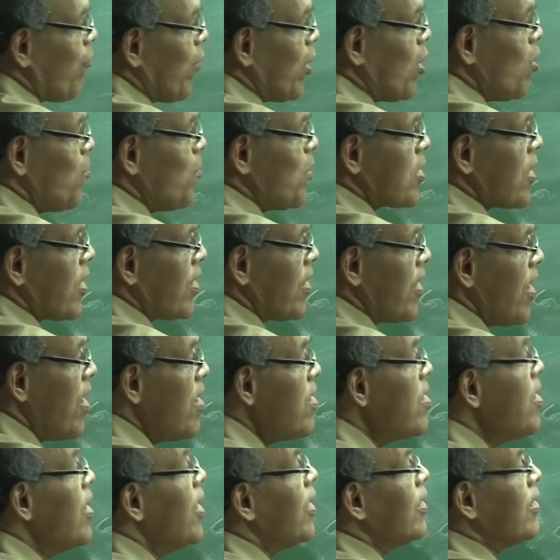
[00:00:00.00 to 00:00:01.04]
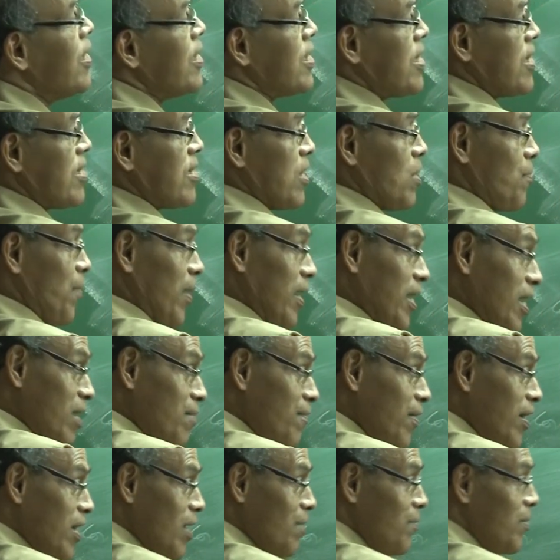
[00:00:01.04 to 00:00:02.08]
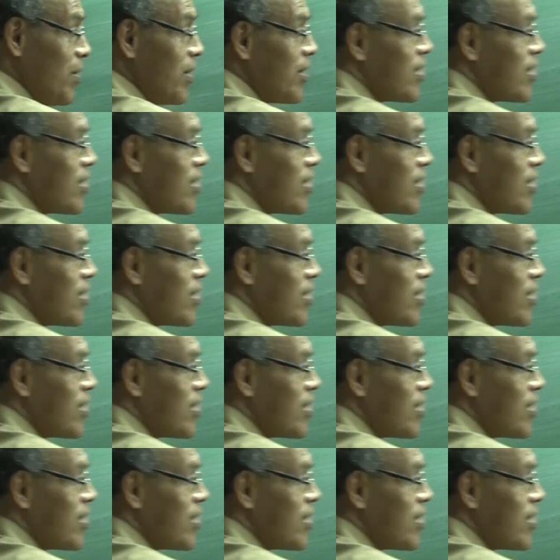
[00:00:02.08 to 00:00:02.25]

variables are there? This is the dependent variable,